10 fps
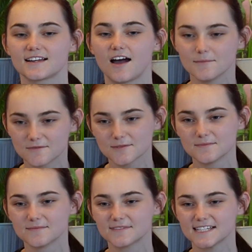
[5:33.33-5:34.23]
I'm
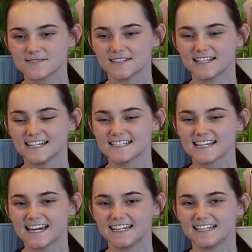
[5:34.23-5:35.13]
from Gisborne, and it's
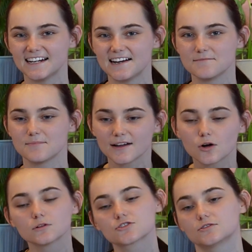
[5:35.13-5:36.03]
a
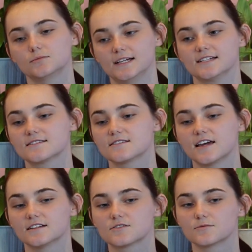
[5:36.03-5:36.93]
bicultural place,
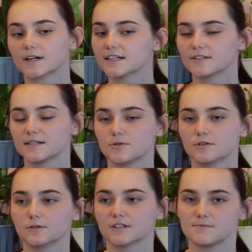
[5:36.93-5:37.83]
and it's a really, really
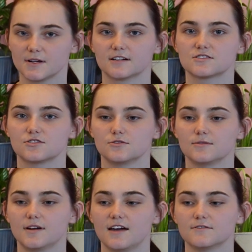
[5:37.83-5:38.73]
beautiful experience
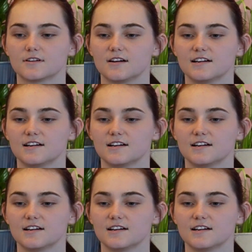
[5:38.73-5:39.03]
to have